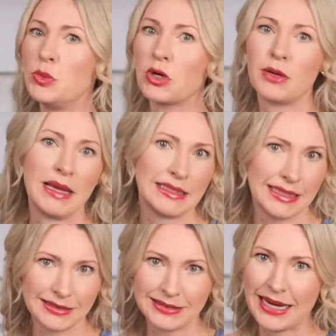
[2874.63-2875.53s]
amazing
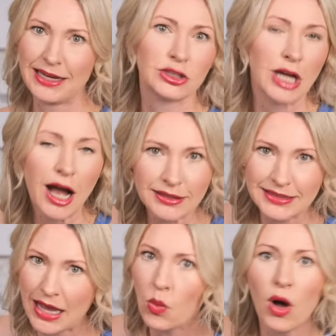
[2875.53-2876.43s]
tater tots at
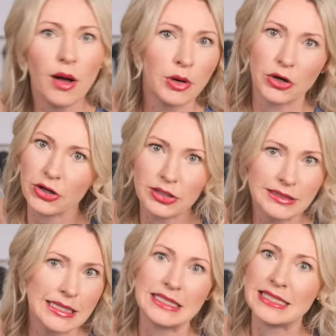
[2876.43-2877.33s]
Wahlburgers in
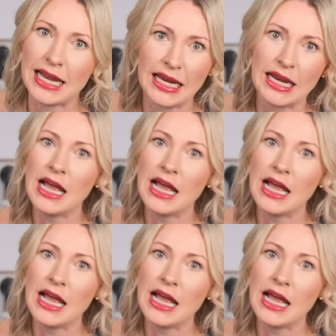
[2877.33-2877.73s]
a day